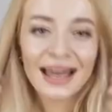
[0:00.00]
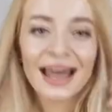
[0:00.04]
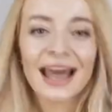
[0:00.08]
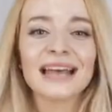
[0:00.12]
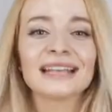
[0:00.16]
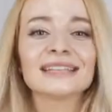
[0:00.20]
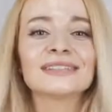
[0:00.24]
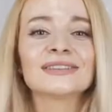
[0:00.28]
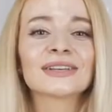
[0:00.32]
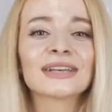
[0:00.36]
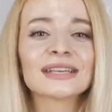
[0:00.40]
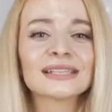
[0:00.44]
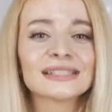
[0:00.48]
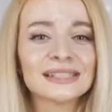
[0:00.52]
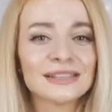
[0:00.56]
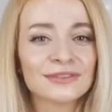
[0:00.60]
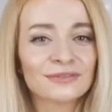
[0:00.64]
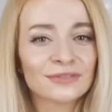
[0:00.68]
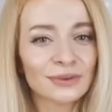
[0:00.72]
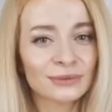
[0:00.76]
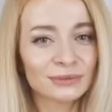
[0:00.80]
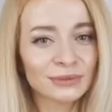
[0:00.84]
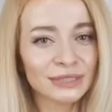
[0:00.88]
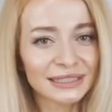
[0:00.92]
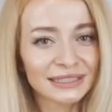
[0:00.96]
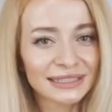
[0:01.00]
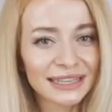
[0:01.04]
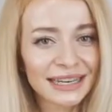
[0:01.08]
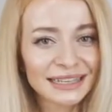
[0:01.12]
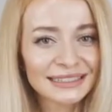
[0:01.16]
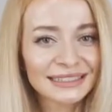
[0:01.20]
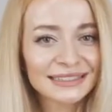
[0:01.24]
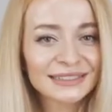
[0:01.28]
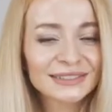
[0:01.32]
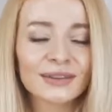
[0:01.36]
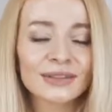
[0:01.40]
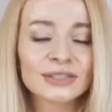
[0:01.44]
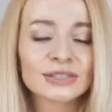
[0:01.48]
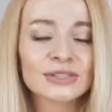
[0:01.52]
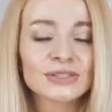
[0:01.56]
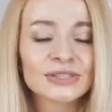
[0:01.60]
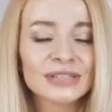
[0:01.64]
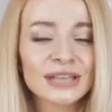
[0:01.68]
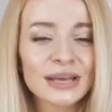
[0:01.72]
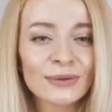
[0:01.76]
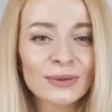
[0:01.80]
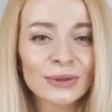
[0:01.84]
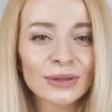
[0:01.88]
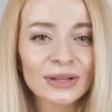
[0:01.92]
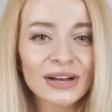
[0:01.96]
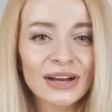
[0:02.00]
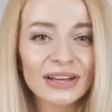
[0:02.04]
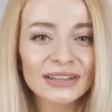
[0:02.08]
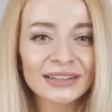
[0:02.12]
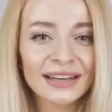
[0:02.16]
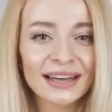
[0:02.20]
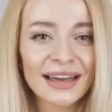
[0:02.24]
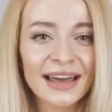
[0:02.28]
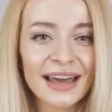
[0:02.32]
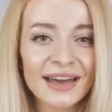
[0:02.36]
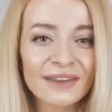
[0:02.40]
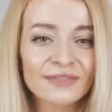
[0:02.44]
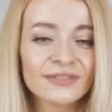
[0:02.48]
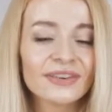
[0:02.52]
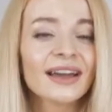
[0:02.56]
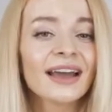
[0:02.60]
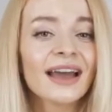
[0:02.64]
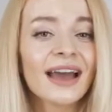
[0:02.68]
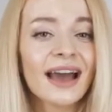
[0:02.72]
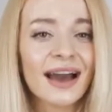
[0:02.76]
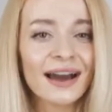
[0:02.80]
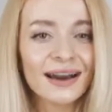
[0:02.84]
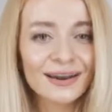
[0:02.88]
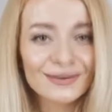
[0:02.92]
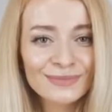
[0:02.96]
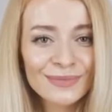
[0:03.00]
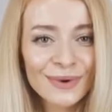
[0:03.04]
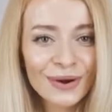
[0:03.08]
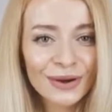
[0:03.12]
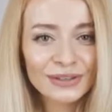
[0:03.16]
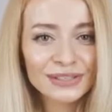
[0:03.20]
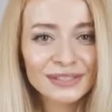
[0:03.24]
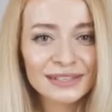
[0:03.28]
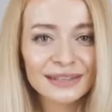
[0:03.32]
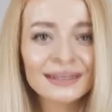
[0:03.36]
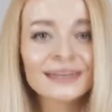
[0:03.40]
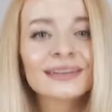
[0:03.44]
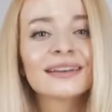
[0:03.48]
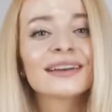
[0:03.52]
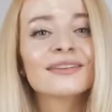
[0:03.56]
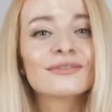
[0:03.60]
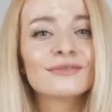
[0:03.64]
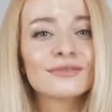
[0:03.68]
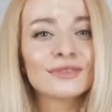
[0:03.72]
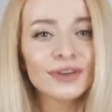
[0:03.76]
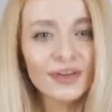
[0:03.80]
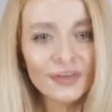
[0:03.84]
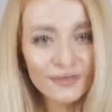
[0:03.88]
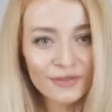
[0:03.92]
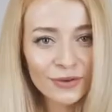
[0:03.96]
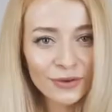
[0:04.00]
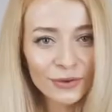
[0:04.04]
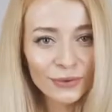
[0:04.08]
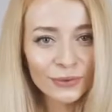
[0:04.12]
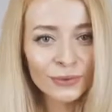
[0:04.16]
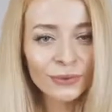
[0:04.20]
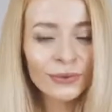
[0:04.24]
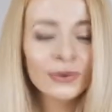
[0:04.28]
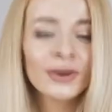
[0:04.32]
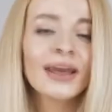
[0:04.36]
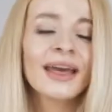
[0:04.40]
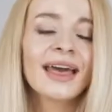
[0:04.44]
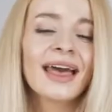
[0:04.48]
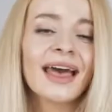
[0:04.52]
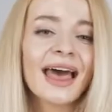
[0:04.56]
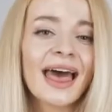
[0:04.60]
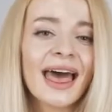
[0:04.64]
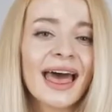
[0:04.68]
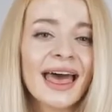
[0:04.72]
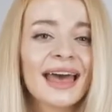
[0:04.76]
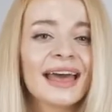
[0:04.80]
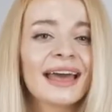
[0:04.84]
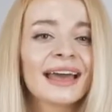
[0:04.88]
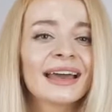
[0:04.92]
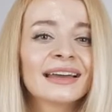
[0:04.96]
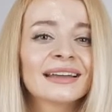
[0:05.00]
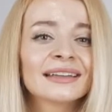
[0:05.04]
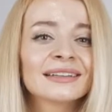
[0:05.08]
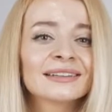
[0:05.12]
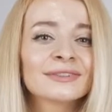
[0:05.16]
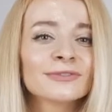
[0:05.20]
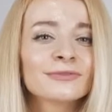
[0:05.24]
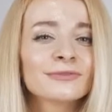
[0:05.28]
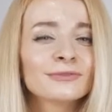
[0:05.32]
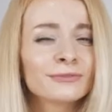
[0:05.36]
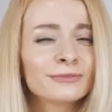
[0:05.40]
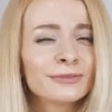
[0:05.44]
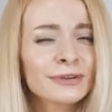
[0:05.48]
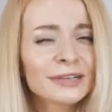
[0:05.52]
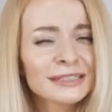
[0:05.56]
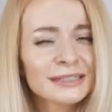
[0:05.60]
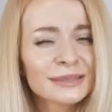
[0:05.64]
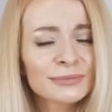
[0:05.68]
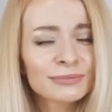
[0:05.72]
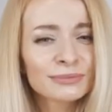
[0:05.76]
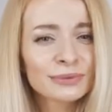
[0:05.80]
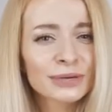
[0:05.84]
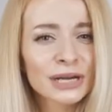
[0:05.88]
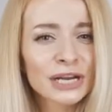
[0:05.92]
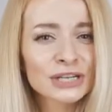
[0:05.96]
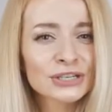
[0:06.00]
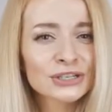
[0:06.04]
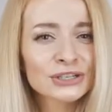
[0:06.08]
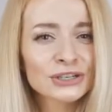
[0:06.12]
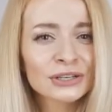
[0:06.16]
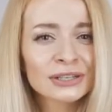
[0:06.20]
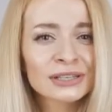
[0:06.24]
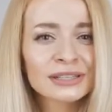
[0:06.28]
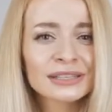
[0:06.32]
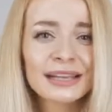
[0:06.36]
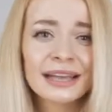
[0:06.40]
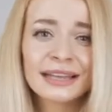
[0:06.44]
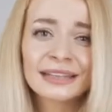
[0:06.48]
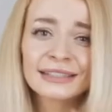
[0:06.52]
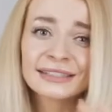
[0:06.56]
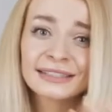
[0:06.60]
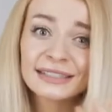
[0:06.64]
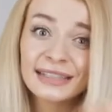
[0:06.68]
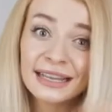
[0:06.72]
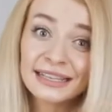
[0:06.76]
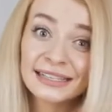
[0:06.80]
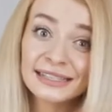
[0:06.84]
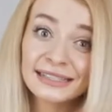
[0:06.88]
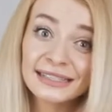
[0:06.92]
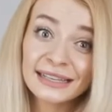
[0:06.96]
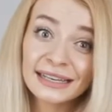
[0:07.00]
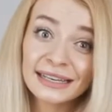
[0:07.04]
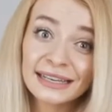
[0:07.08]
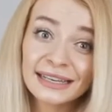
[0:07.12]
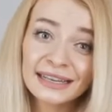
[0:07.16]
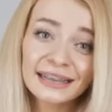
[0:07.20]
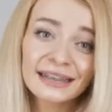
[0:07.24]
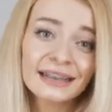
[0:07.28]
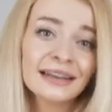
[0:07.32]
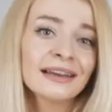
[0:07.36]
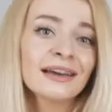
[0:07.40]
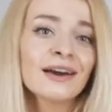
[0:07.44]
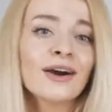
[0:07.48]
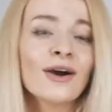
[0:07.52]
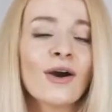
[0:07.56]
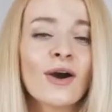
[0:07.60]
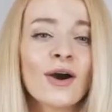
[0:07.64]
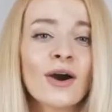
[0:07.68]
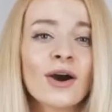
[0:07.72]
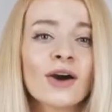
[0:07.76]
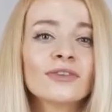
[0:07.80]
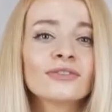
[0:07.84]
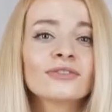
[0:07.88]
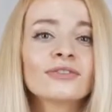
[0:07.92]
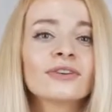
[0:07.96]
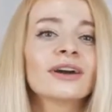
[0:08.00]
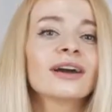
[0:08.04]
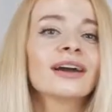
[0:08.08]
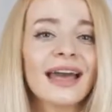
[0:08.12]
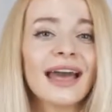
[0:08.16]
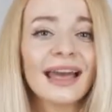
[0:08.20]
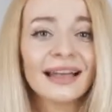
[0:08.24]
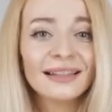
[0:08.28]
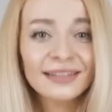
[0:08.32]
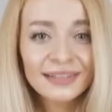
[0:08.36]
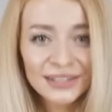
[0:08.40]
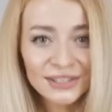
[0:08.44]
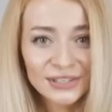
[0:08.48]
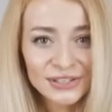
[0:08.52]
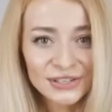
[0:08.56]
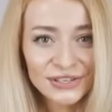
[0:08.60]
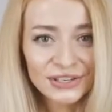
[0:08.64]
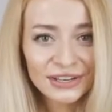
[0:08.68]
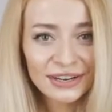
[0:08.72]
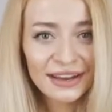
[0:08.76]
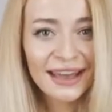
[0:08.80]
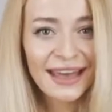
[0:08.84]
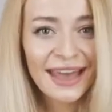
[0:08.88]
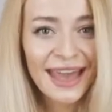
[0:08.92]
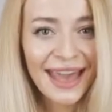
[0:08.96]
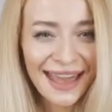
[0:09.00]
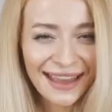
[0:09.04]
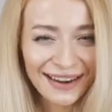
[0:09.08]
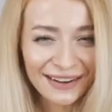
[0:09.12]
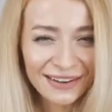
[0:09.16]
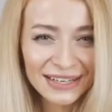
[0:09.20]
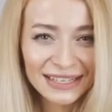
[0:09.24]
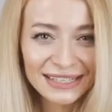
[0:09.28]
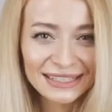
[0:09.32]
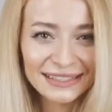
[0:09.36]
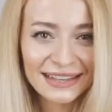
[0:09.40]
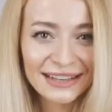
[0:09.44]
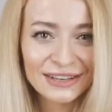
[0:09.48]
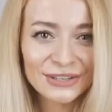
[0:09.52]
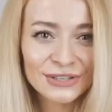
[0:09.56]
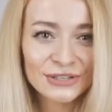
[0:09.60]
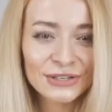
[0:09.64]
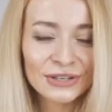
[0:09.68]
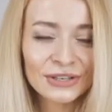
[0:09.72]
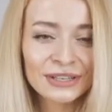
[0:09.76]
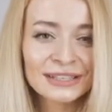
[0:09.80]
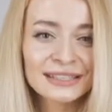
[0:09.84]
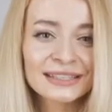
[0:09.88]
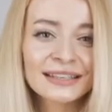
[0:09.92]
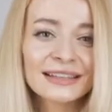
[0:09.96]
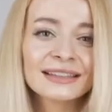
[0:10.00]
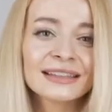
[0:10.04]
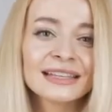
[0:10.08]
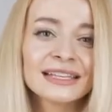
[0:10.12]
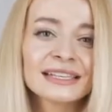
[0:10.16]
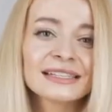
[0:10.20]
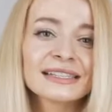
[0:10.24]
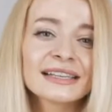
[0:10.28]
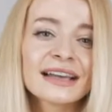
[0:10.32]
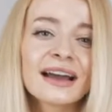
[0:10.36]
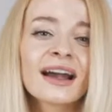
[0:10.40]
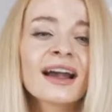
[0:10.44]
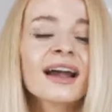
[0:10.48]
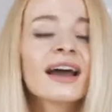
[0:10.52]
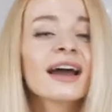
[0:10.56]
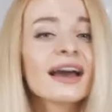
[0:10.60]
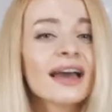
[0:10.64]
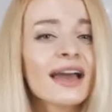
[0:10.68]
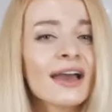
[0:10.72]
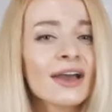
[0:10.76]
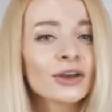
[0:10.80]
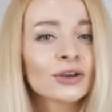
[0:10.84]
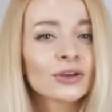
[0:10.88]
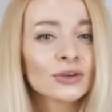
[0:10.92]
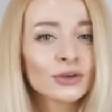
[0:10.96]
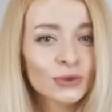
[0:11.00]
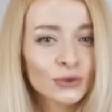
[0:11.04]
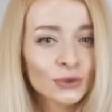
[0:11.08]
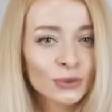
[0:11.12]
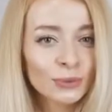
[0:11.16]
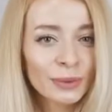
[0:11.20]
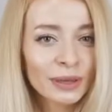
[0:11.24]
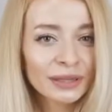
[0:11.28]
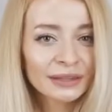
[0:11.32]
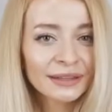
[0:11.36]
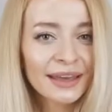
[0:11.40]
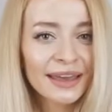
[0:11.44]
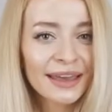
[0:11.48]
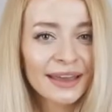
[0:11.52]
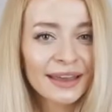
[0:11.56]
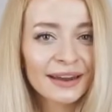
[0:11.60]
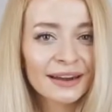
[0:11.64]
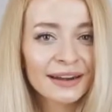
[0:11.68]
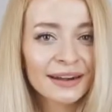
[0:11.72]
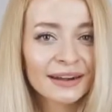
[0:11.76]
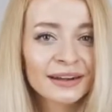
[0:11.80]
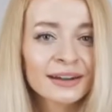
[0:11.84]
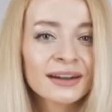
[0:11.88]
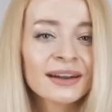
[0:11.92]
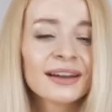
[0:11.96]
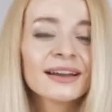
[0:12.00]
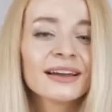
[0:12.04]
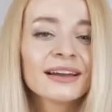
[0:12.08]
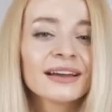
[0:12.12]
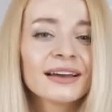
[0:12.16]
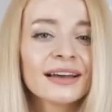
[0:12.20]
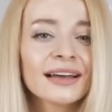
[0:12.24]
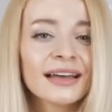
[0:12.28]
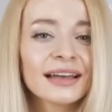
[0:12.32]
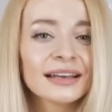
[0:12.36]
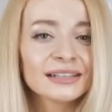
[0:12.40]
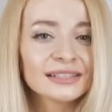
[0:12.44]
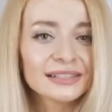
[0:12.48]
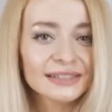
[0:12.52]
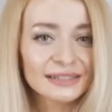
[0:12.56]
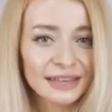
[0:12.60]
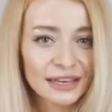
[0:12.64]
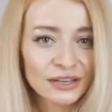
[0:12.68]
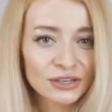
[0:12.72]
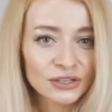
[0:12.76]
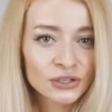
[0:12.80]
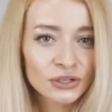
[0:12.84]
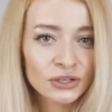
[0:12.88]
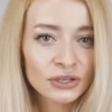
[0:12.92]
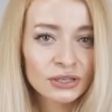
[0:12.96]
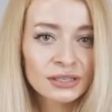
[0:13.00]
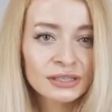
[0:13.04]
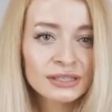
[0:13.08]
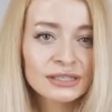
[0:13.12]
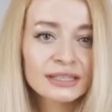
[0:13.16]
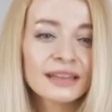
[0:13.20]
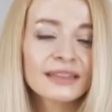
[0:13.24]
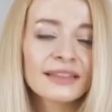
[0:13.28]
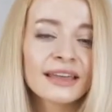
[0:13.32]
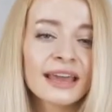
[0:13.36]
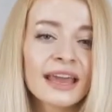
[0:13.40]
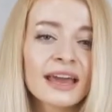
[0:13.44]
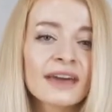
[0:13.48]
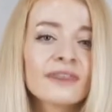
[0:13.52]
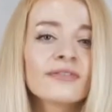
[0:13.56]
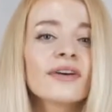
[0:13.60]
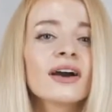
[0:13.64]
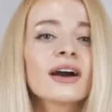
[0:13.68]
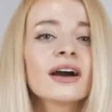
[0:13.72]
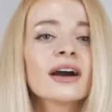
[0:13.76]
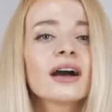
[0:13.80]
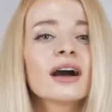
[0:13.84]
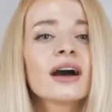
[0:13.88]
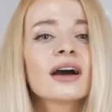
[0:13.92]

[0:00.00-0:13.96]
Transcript: As you can see from the title, today we're gonna have unboxing, review and first impressions and testing of E-litchi hair extensions. These are human hair extensions. They have